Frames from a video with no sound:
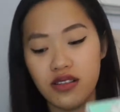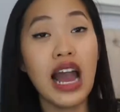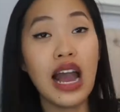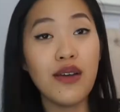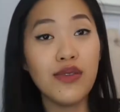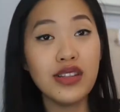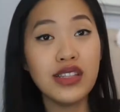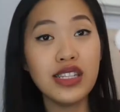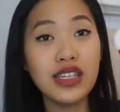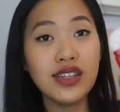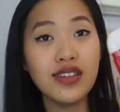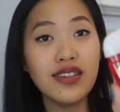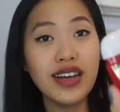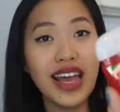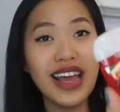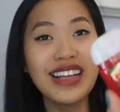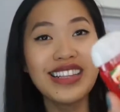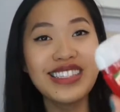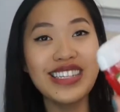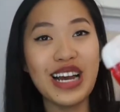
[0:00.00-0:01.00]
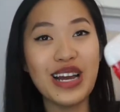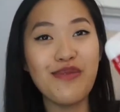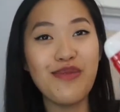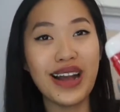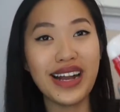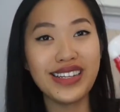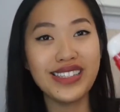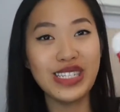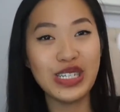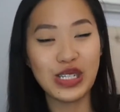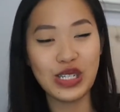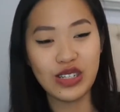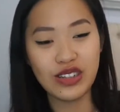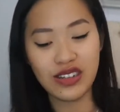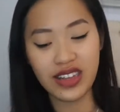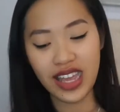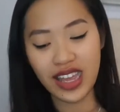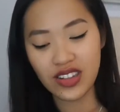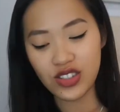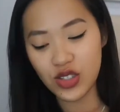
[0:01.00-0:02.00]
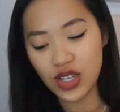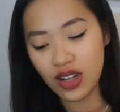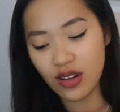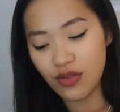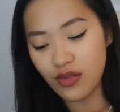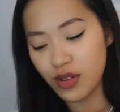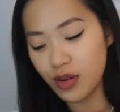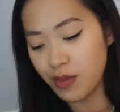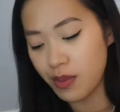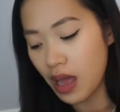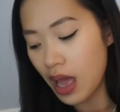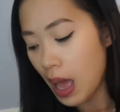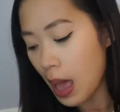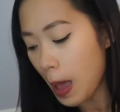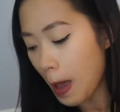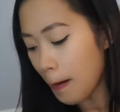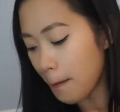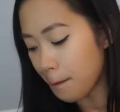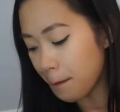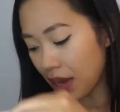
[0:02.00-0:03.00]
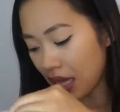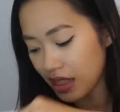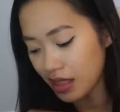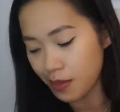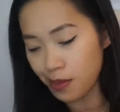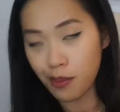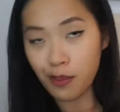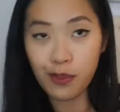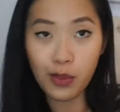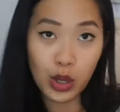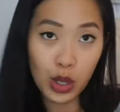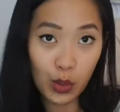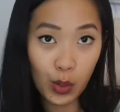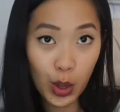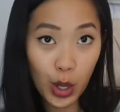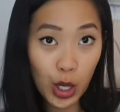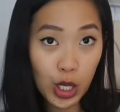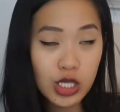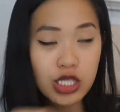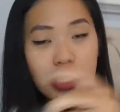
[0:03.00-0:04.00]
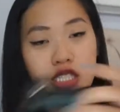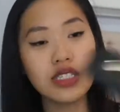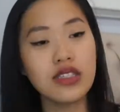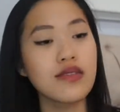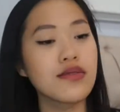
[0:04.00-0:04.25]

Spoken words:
I have a little antibacterial hand gel from Bath & Body Works.